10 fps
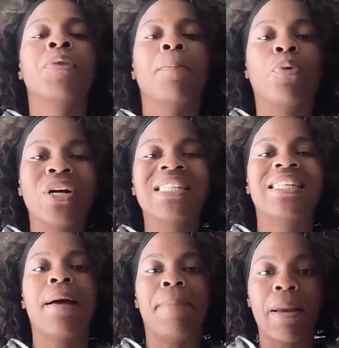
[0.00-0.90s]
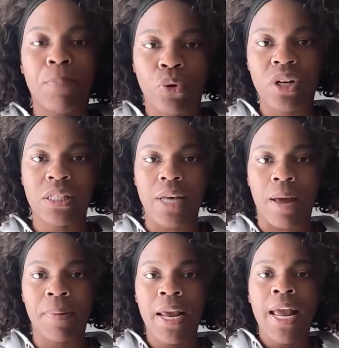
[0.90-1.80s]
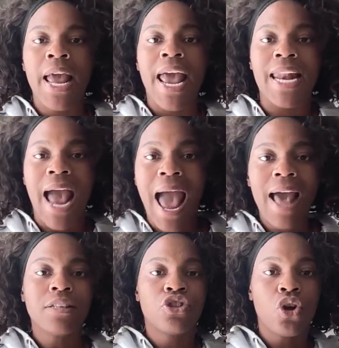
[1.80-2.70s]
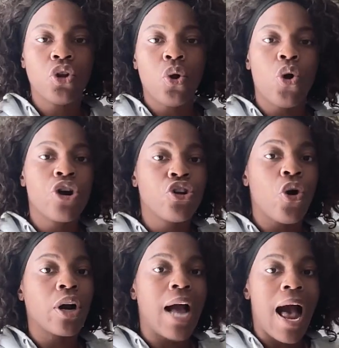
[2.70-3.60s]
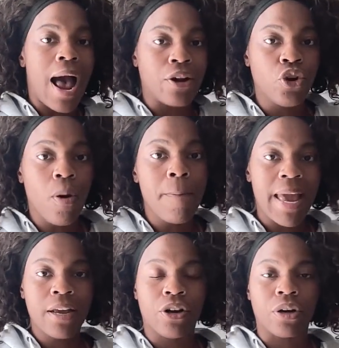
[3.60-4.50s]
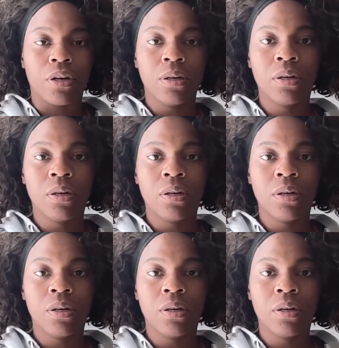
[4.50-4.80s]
precept by precept, and ask the Lord your God, your maker,